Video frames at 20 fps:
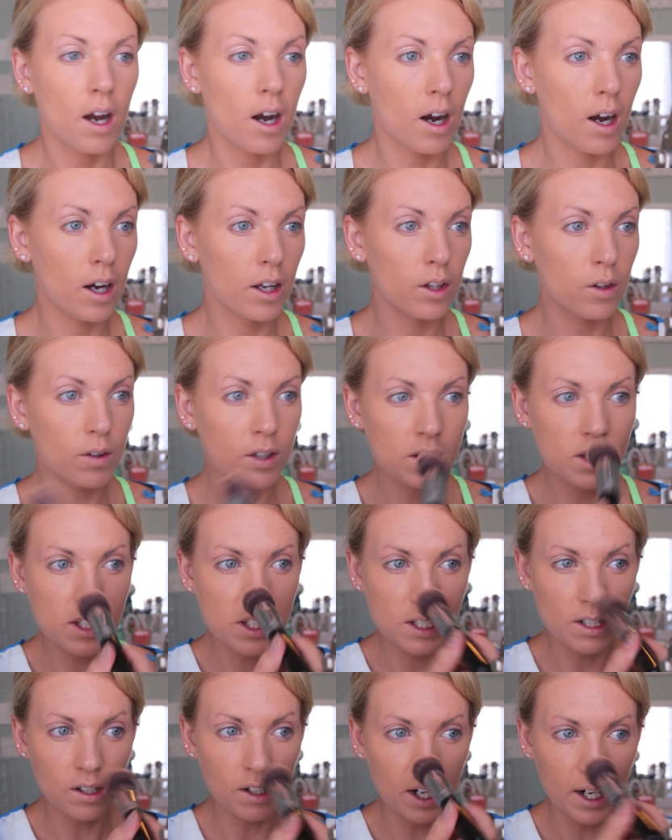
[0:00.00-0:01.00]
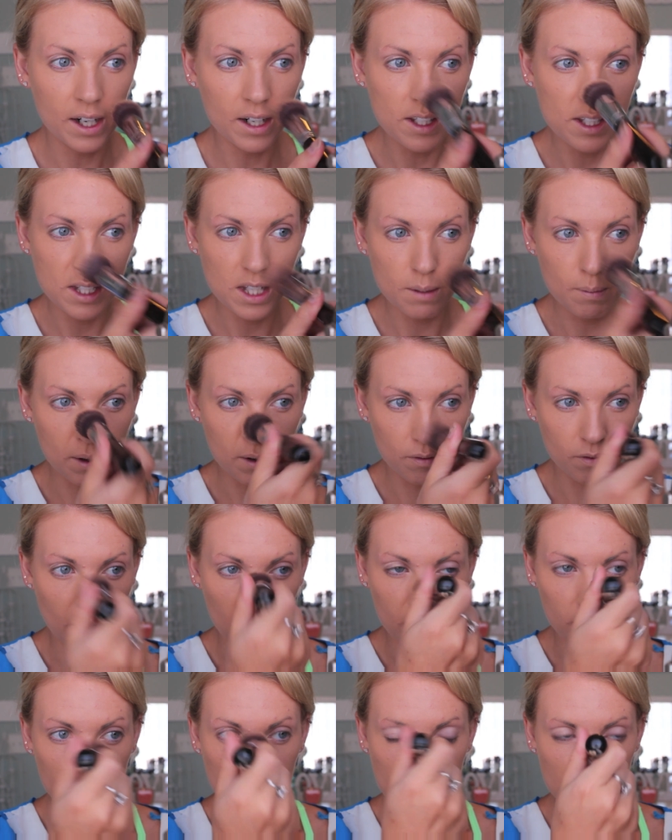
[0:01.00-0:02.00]
Uh, you can still kind of see my
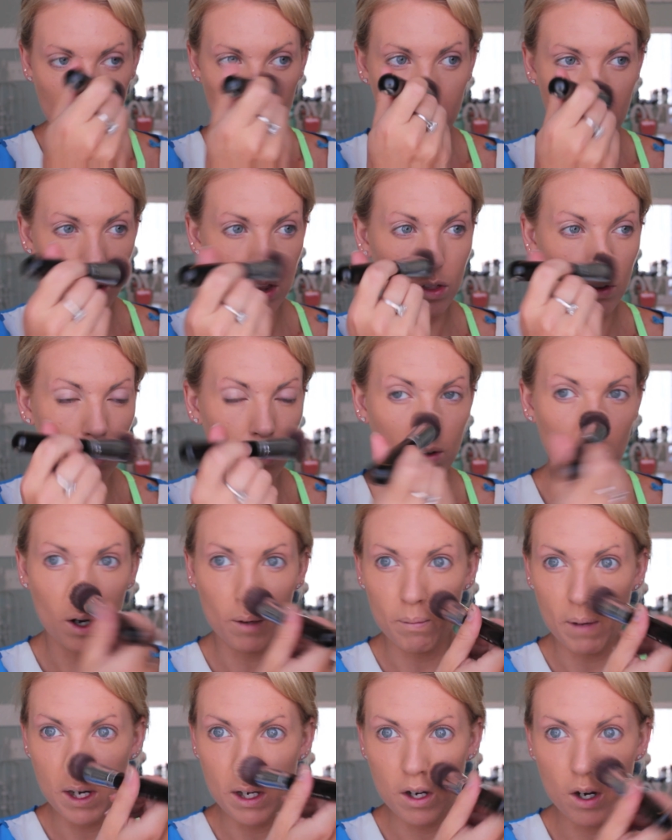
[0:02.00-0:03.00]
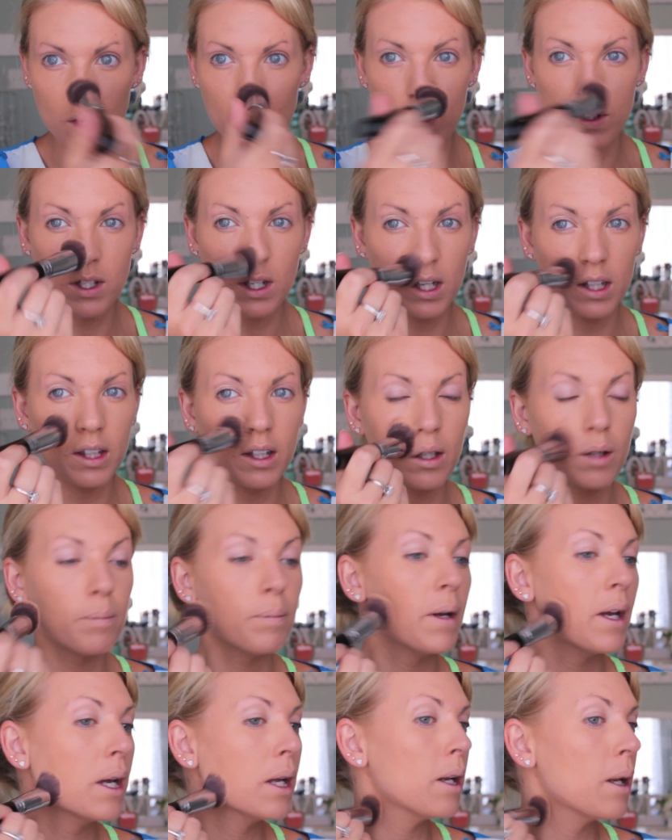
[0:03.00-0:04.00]
freckles coming through on my nose a little
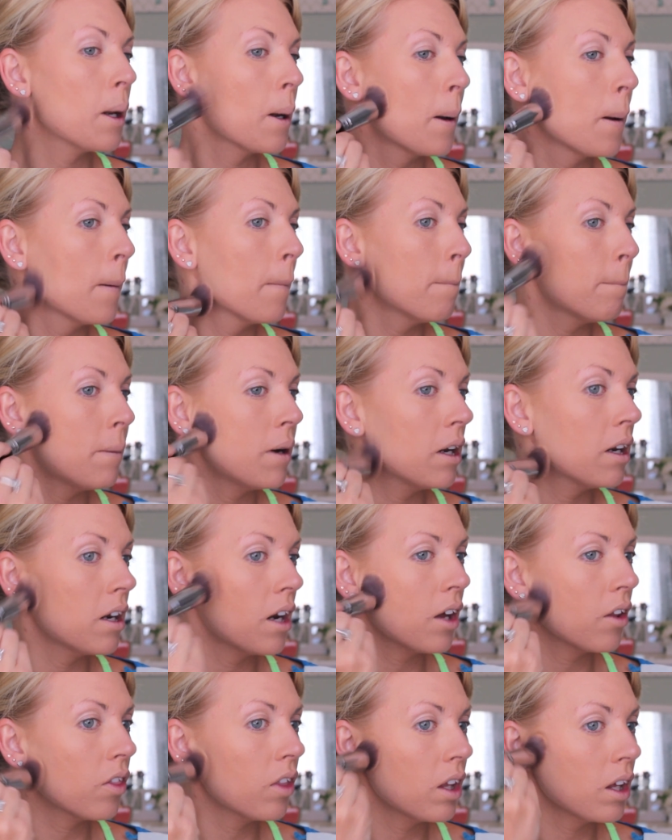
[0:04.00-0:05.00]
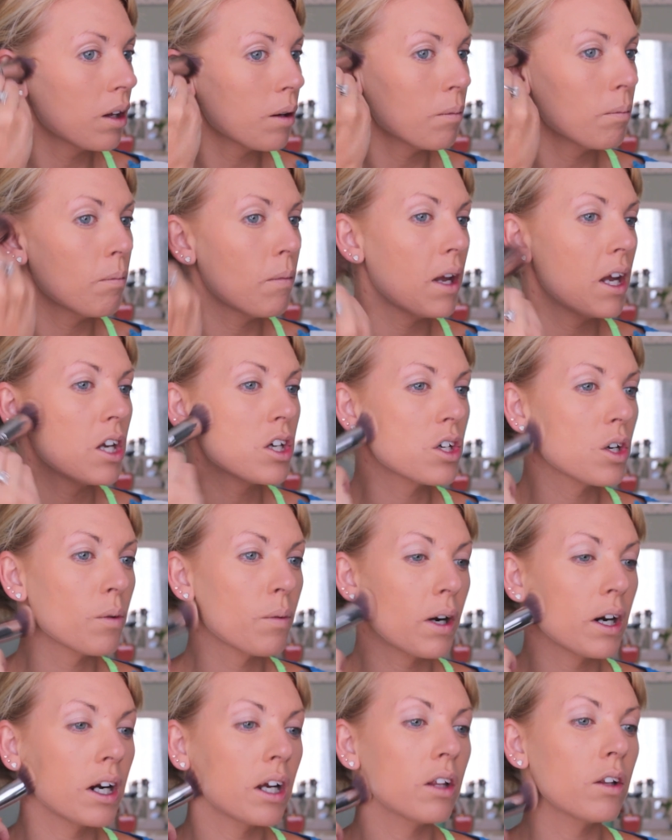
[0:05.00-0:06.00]
bit, but nothing major
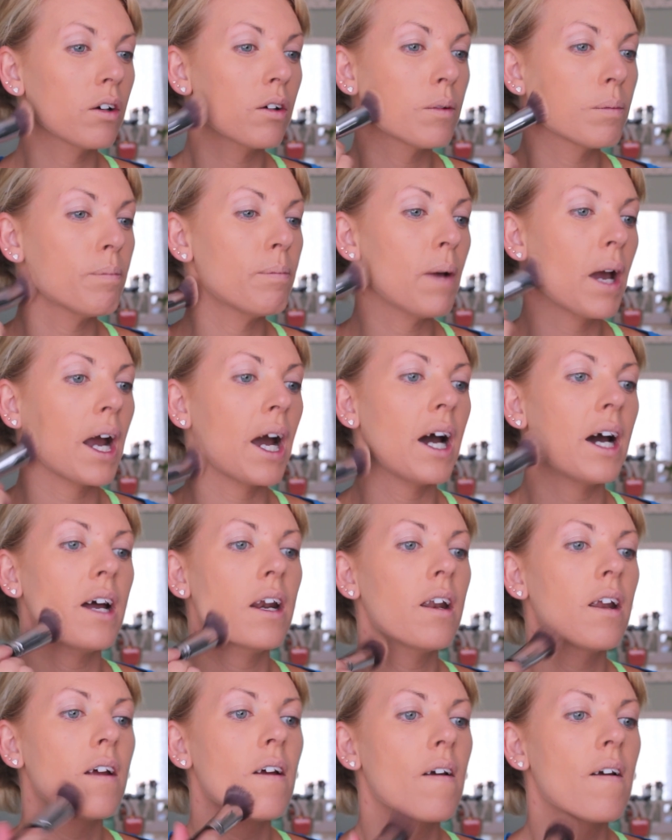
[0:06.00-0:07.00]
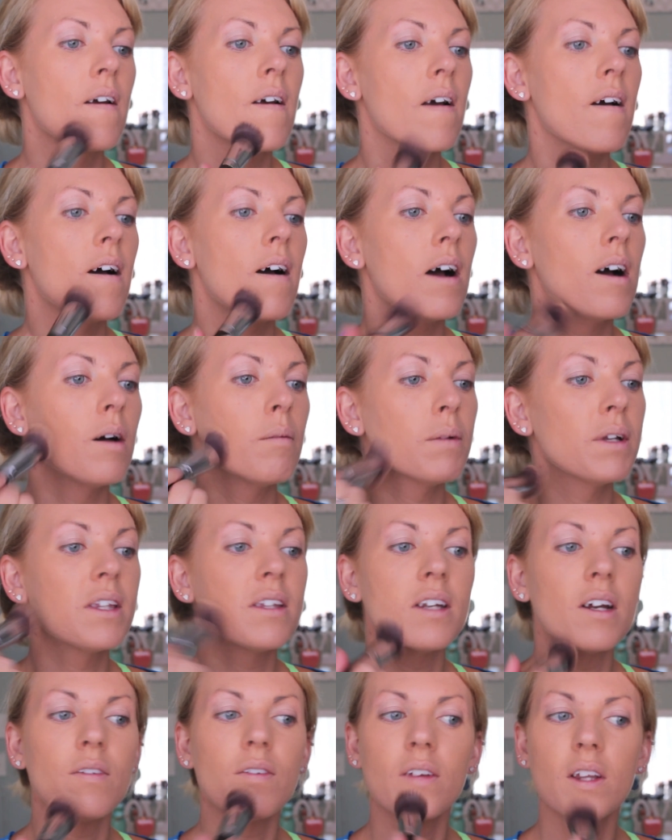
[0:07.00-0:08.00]
where it looks bad. Um,
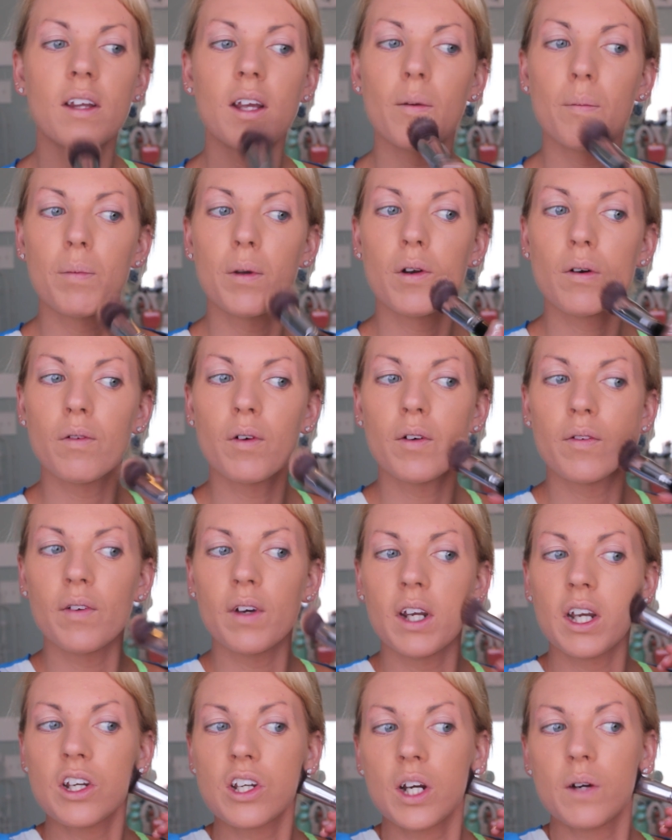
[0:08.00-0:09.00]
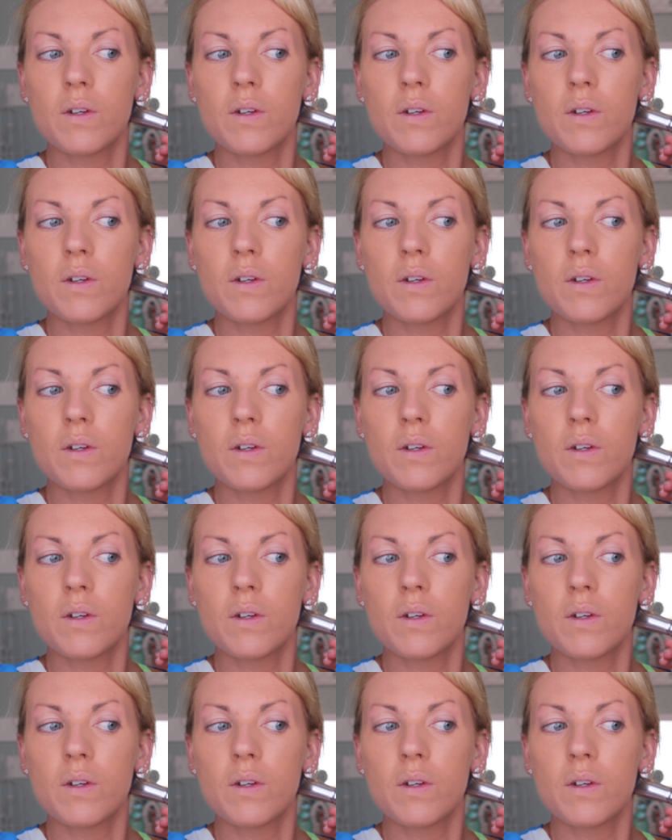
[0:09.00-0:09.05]
it's definitely a beautiful finish.